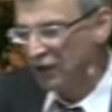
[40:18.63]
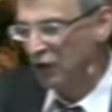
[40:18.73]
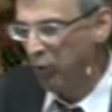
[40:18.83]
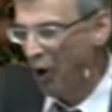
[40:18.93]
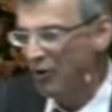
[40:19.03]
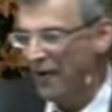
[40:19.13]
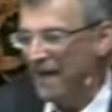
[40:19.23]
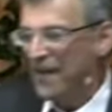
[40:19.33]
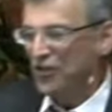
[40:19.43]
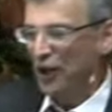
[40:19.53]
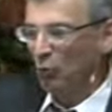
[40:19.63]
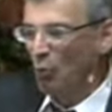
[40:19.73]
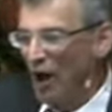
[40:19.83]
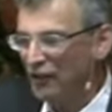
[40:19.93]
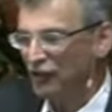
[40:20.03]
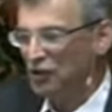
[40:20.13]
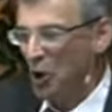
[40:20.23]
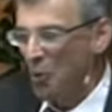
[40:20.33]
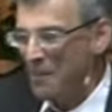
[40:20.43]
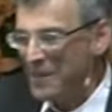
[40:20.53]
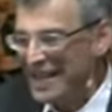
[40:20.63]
And quote, there was no